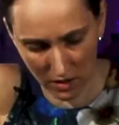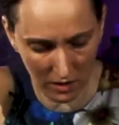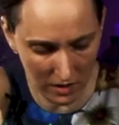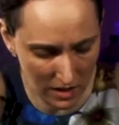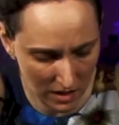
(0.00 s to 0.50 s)

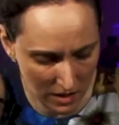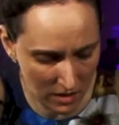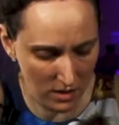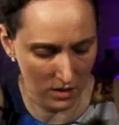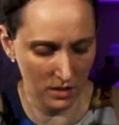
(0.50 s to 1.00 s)

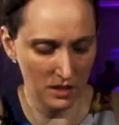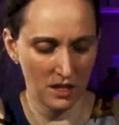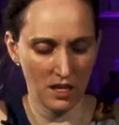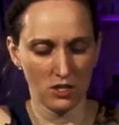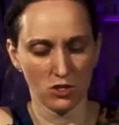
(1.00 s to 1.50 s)
clean
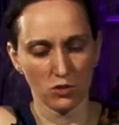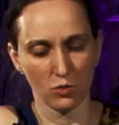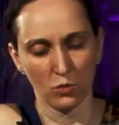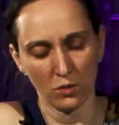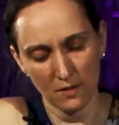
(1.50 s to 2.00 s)
edge.
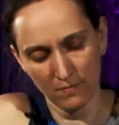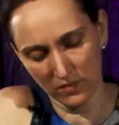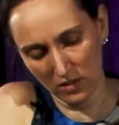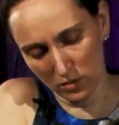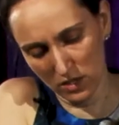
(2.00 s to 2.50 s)
So
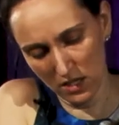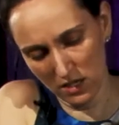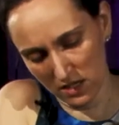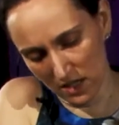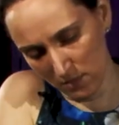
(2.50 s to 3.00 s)
you'll
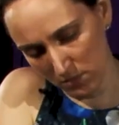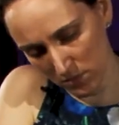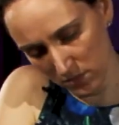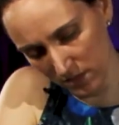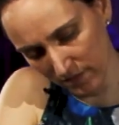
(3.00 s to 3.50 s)
take your time
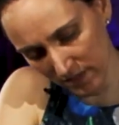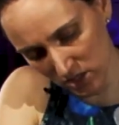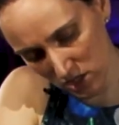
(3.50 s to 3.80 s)
to finish